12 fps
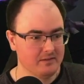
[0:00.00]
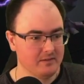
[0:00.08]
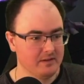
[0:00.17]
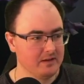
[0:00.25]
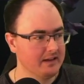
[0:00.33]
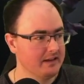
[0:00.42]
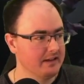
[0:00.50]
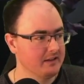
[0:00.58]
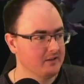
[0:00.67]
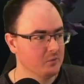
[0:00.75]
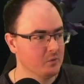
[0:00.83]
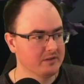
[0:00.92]
Okay,
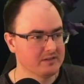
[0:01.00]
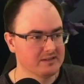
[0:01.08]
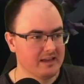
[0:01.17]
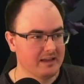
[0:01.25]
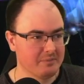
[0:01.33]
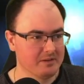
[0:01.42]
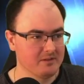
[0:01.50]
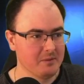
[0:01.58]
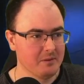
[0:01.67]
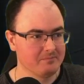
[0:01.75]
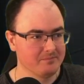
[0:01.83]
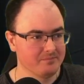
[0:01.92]
another one, Zeb. Come
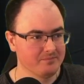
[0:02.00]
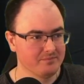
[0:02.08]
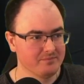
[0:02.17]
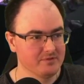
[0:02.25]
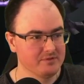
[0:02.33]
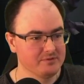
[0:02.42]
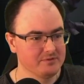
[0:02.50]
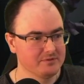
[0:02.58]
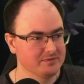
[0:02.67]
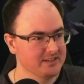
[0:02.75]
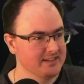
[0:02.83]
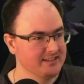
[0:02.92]
on. Ooh,
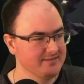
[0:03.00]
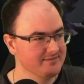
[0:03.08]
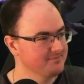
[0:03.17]
see?